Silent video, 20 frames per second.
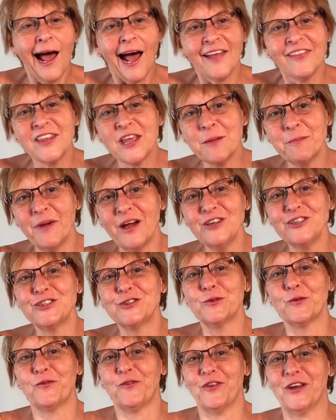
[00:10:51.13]
And the
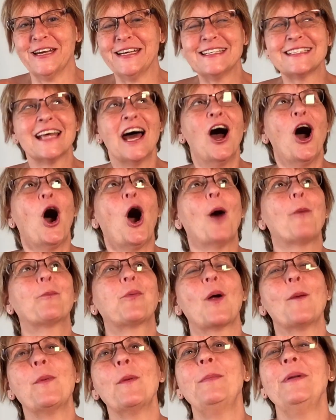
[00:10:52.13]
emotional 3s are
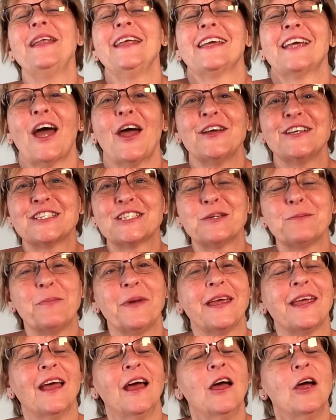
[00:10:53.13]
probably going to
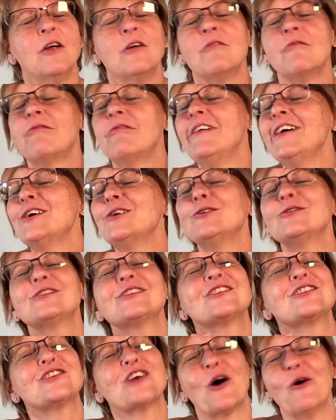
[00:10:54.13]
be real
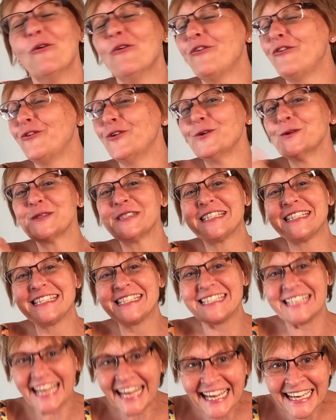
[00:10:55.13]
soulful
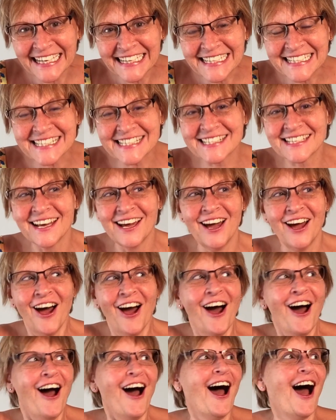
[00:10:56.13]
singers,
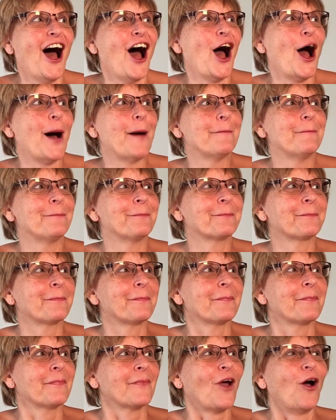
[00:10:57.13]

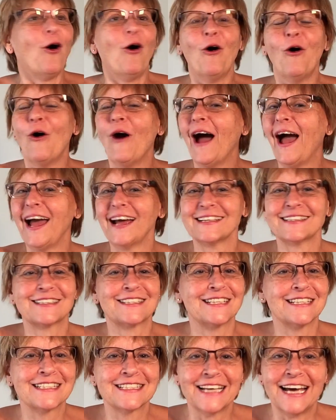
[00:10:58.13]
or
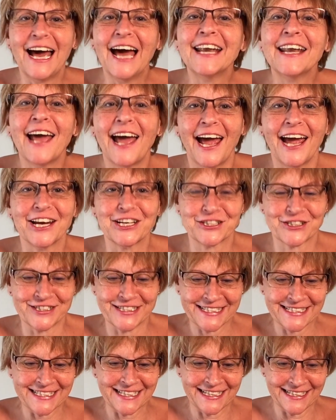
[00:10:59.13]
actors and
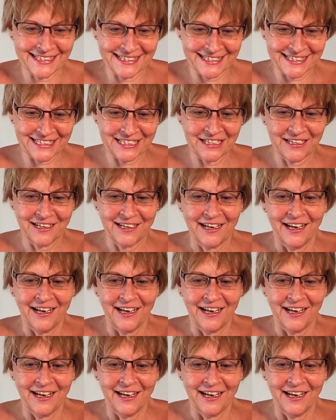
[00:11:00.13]
actresses.